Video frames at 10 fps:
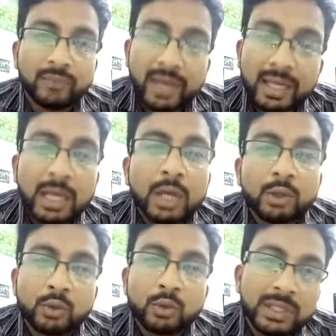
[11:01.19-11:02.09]
Why?
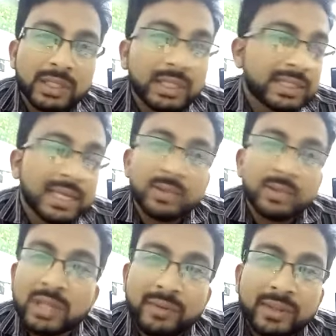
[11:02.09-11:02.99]
Usually this
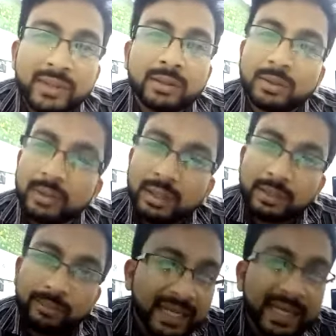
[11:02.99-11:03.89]
associated with
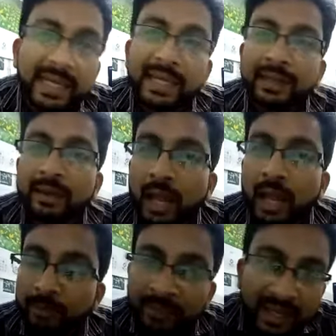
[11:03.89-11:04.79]
bleeding
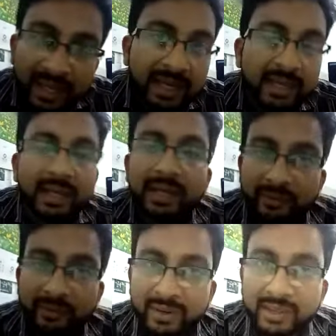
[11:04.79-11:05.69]
and pain and
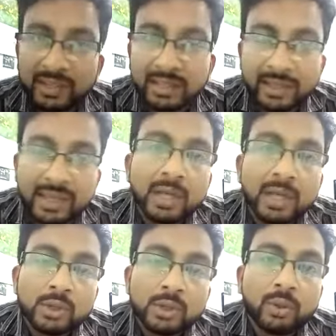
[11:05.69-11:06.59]
everything, right?
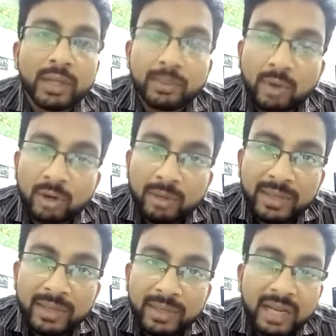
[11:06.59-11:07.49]
So
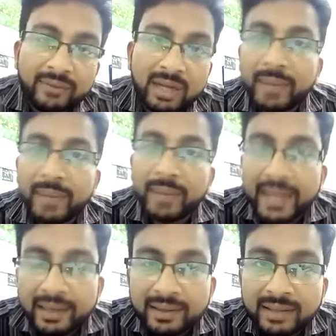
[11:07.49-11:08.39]
hemoglobin level,
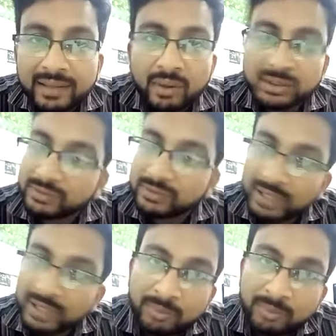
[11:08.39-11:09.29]
platelet counts very
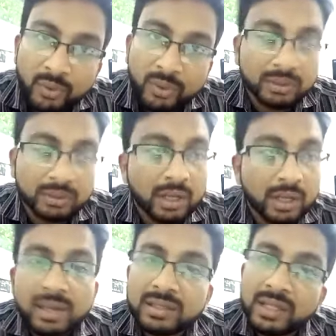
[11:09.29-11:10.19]
important.
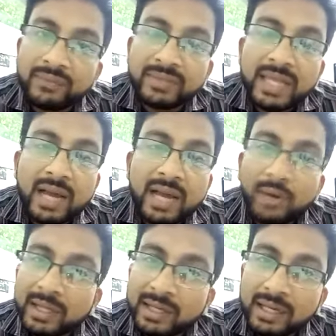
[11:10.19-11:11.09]
But if they are
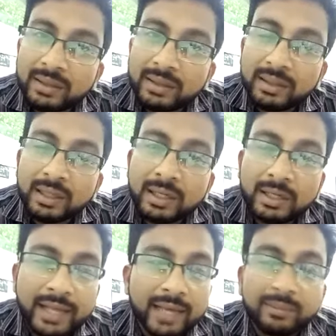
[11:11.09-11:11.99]
chronically
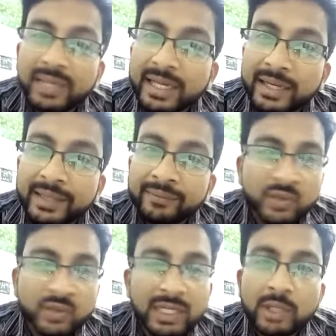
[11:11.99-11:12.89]
like bleeding,
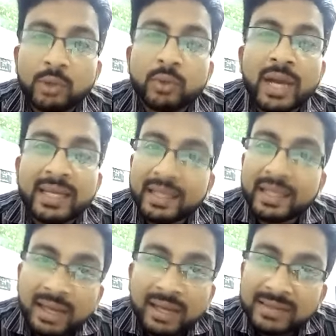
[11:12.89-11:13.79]
so we need to do
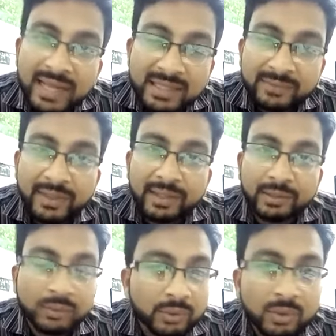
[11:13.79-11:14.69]
INRs as well.
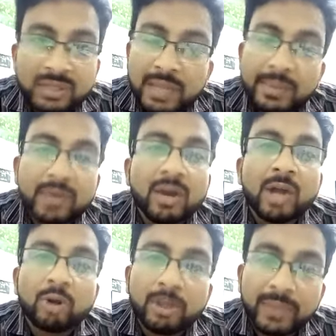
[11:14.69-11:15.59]
Who knows, they have
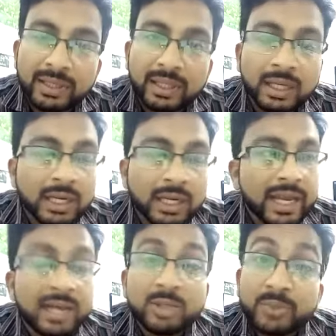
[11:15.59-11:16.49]
coagulopathy,
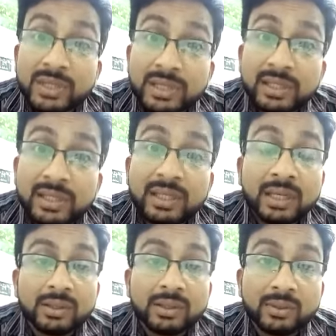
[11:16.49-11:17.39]
and especially
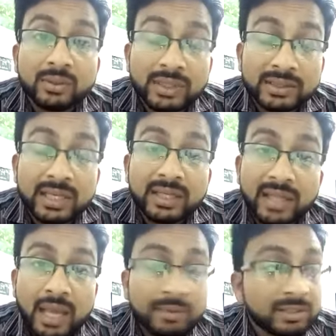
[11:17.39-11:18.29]
those things are
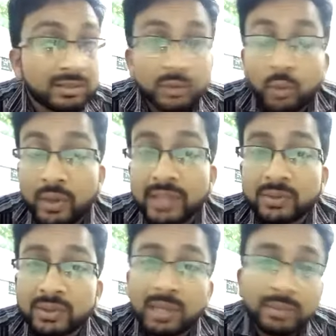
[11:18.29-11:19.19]
there with jaundice
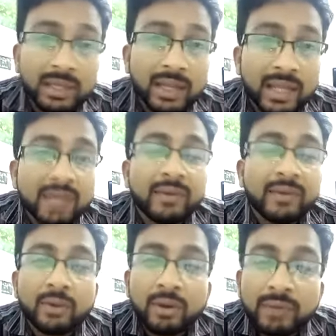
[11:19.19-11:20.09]
or something like that. Why
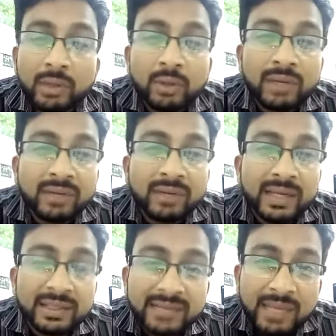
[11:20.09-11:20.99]
don't we do liver
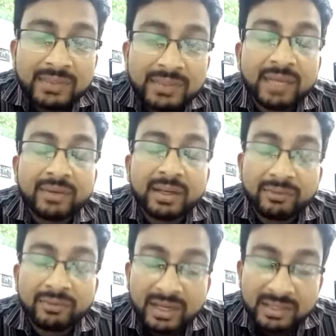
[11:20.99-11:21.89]
enzymes and liver
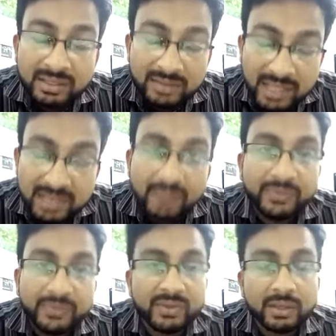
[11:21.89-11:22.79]
function tests?
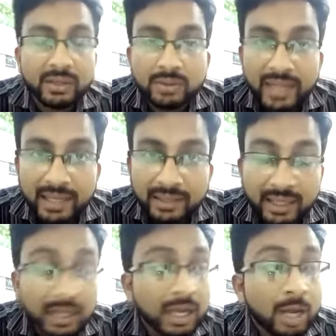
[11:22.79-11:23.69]
We have to do like that.